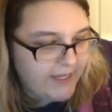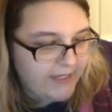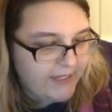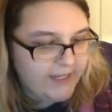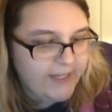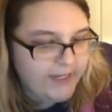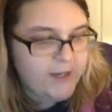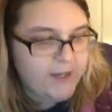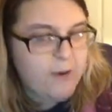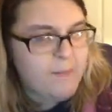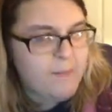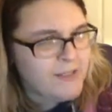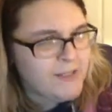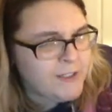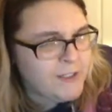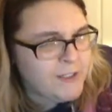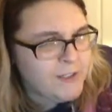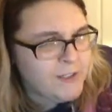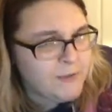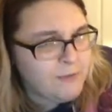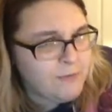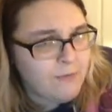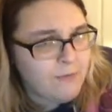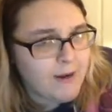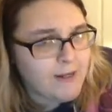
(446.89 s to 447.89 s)
Like you're not meant to
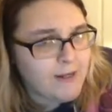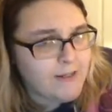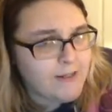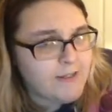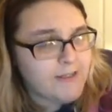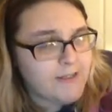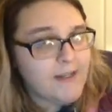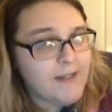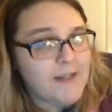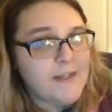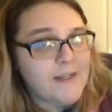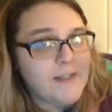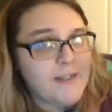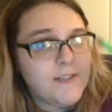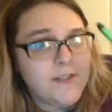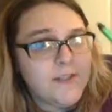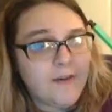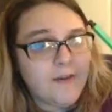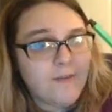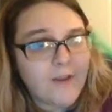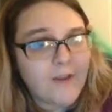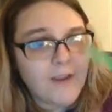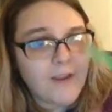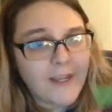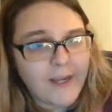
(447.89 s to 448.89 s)
use red, so
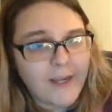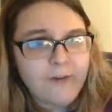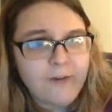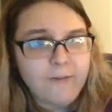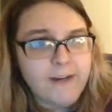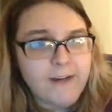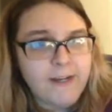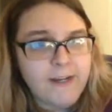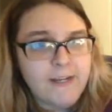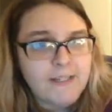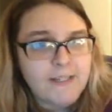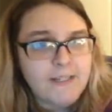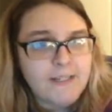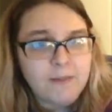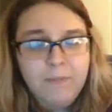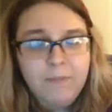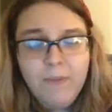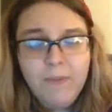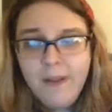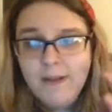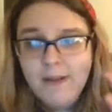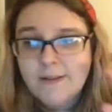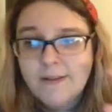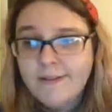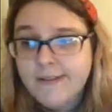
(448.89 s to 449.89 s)
I've got like greens and
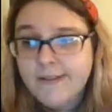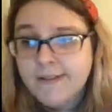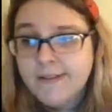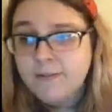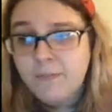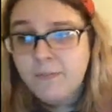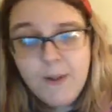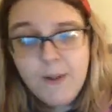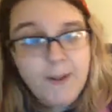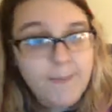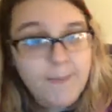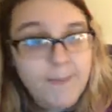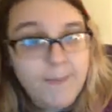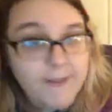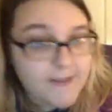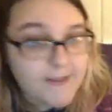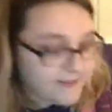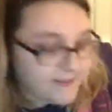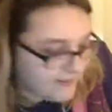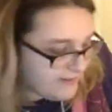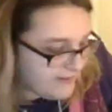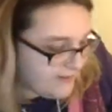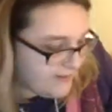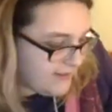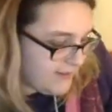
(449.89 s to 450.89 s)
pinks and purples
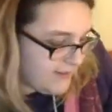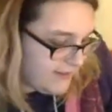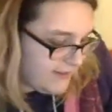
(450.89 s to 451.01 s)
and